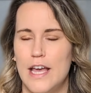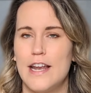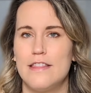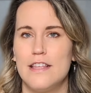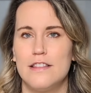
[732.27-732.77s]
and
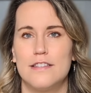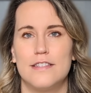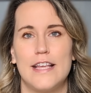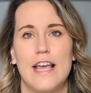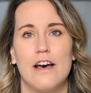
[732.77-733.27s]
I think this
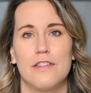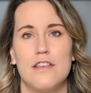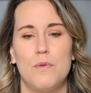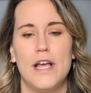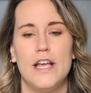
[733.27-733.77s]
is a
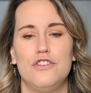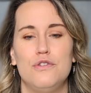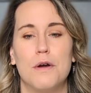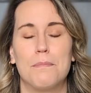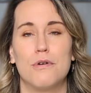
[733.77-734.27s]
healthy way
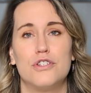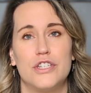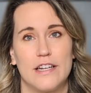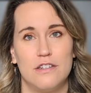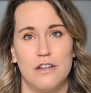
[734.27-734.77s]
to approach
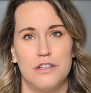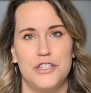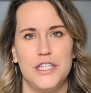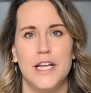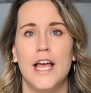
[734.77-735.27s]

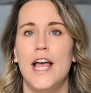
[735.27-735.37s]
technology